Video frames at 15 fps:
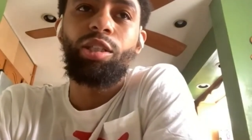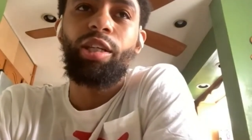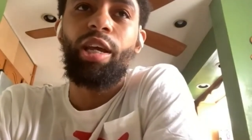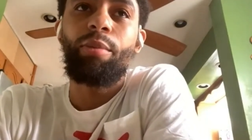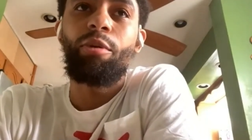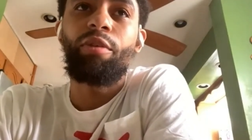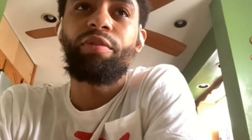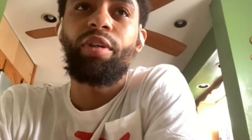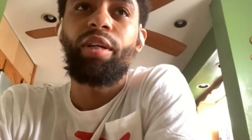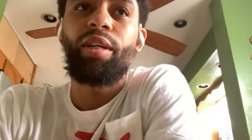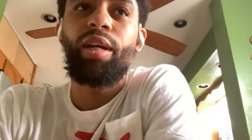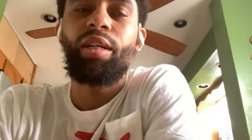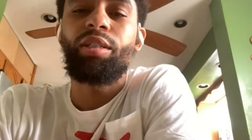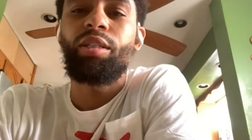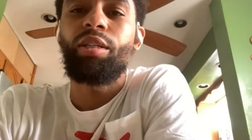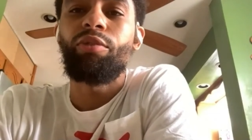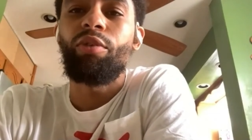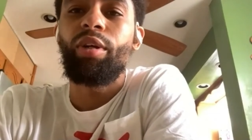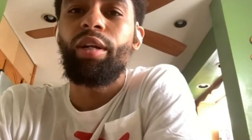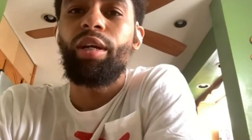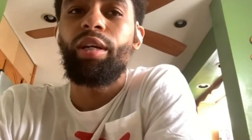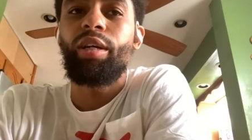just came off the NIT
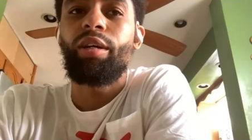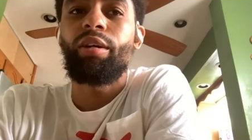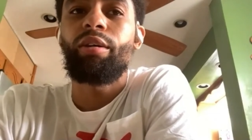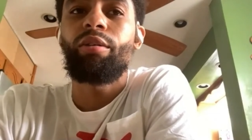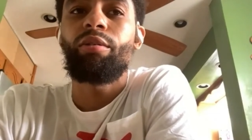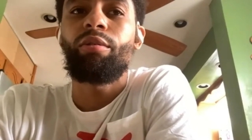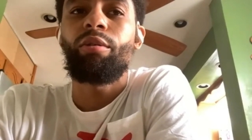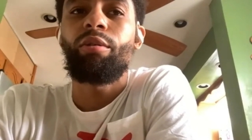run that year,